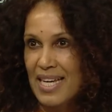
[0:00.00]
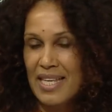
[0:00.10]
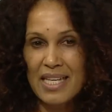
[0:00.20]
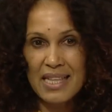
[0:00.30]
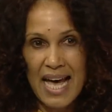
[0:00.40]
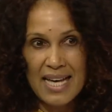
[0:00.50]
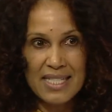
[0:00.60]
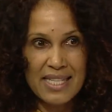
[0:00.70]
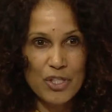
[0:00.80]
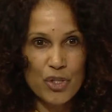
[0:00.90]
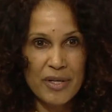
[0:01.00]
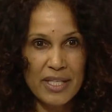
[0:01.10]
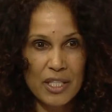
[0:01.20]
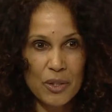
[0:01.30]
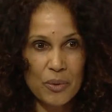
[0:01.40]
In the last century
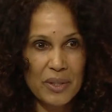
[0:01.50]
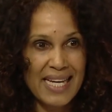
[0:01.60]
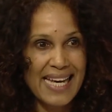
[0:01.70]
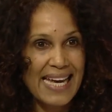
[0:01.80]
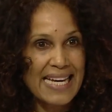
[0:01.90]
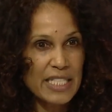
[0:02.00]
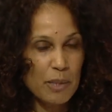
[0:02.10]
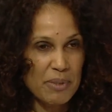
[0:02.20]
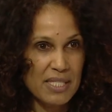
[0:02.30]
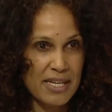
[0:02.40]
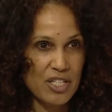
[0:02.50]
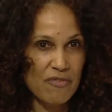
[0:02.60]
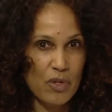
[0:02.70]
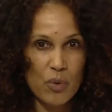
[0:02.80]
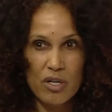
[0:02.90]
alone, 80%
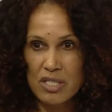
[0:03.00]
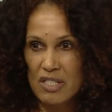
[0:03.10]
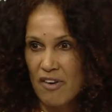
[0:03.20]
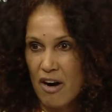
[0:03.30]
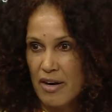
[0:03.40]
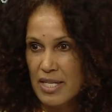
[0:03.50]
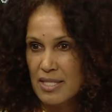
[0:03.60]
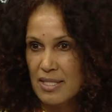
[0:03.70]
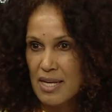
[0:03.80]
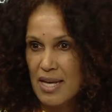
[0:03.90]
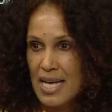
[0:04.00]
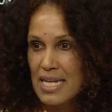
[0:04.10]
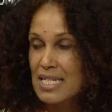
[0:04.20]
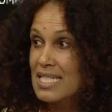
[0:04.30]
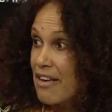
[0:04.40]
of the world's forests,
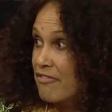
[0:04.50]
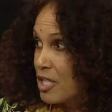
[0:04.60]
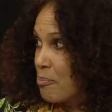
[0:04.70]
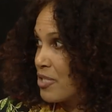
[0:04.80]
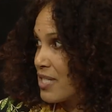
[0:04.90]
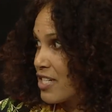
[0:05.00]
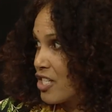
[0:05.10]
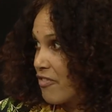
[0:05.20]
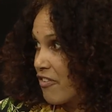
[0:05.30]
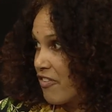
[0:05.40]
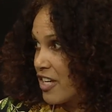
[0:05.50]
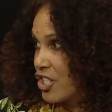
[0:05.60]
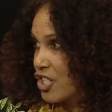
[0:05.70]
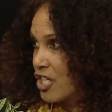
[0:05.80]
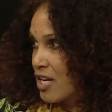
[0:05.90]
70% of the
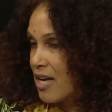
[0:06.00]
fish,